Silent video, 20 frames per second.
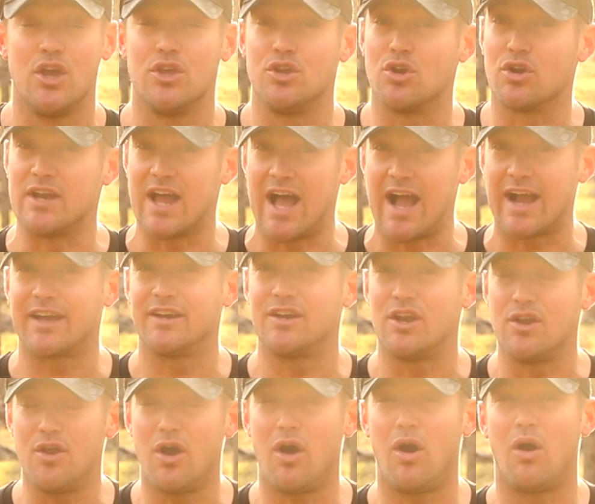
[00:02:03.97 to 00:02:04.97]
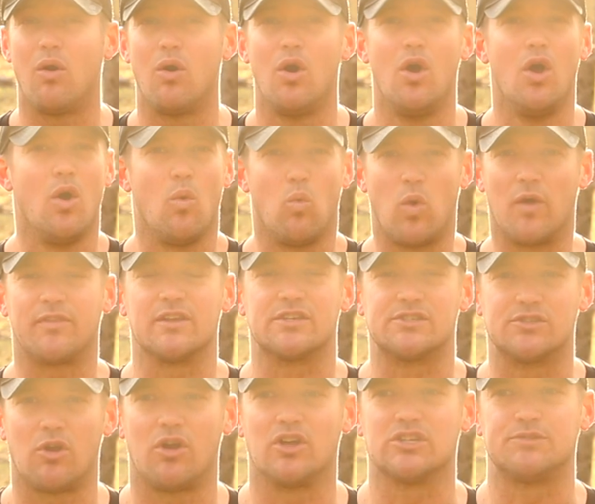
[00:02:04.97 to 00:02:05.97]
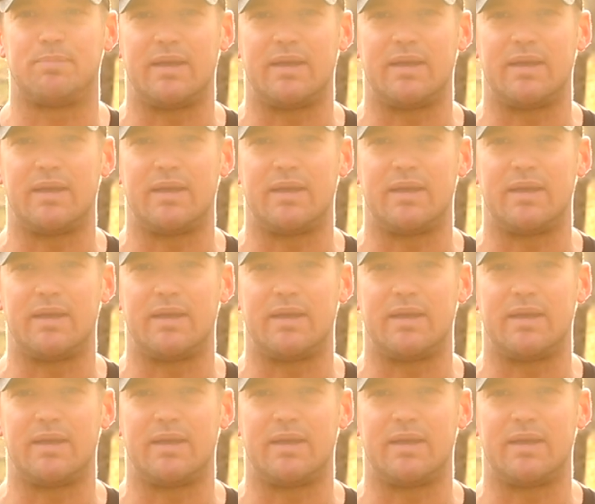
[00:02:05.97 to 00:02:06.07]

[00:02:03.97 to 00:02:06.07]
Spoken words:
You're not going to know what the soil's